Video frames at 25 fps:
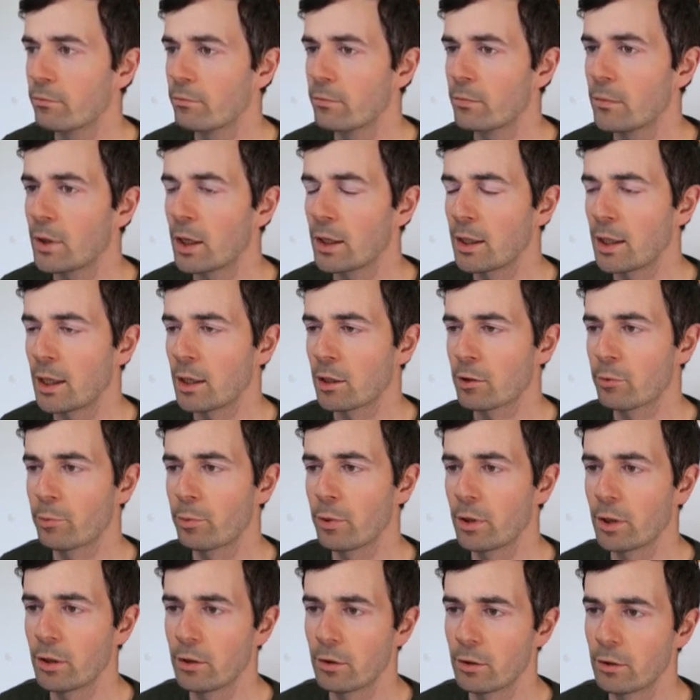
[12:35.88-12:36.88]
And that looks
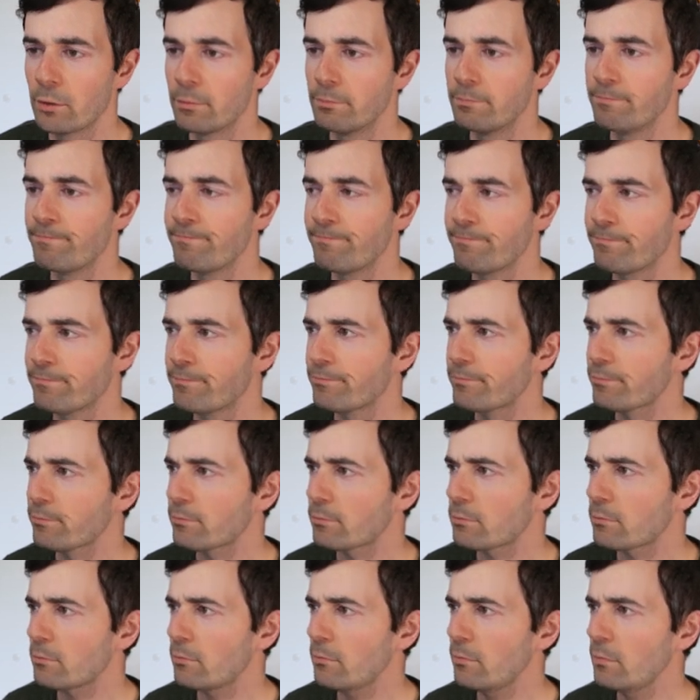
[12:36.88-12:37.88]
pretty good.
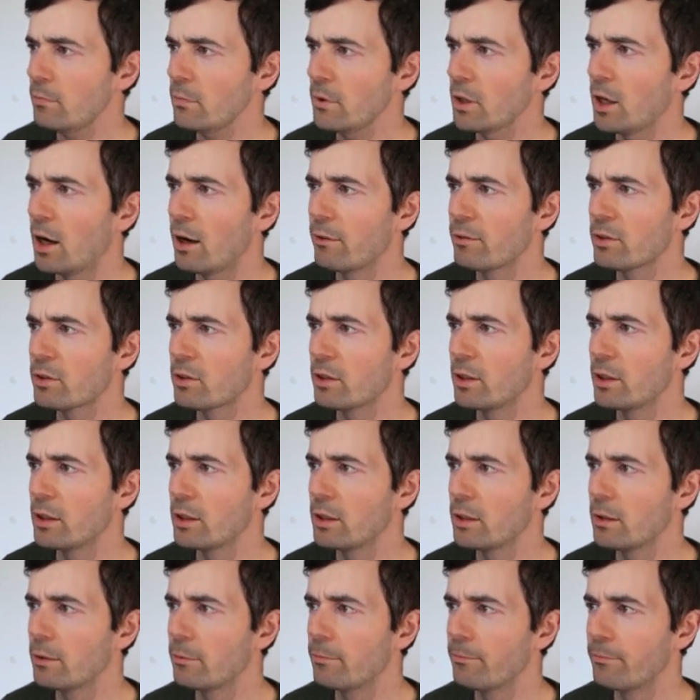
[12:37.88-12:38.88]

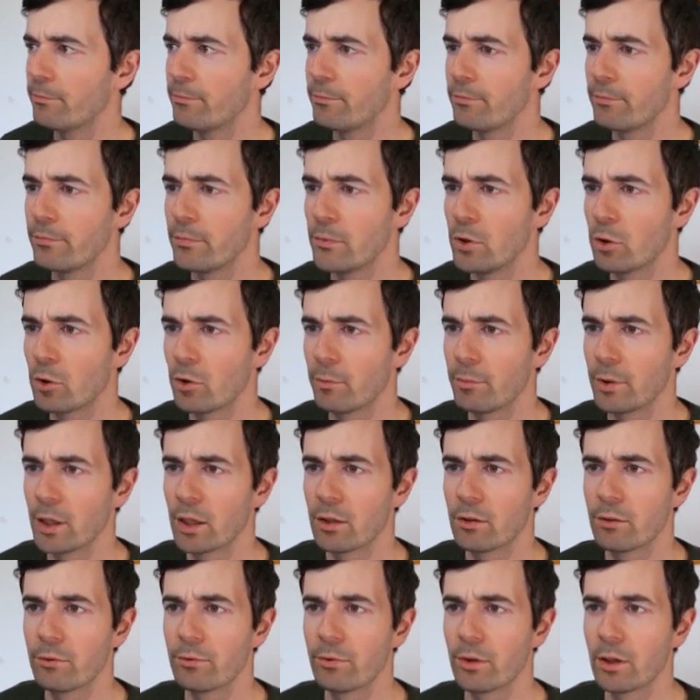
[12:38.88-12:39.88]
Obviously, you can begin
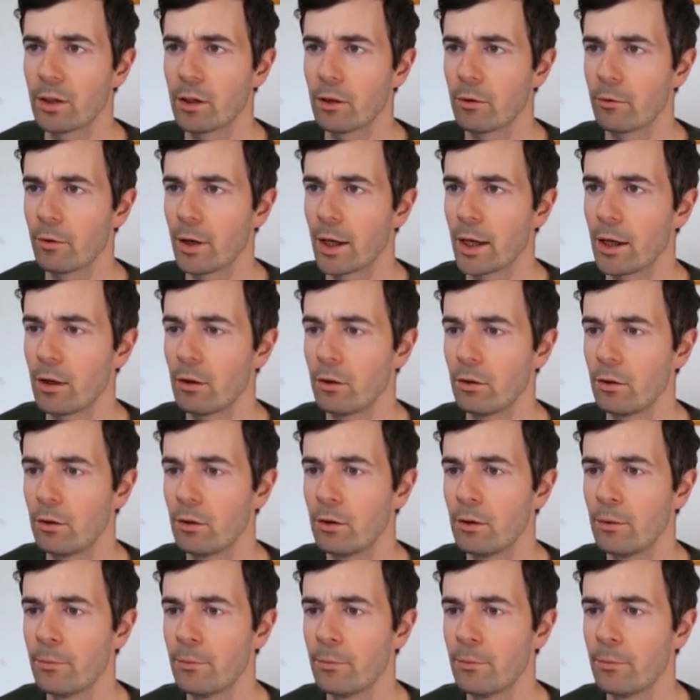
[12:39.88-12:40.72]
to fiddle around.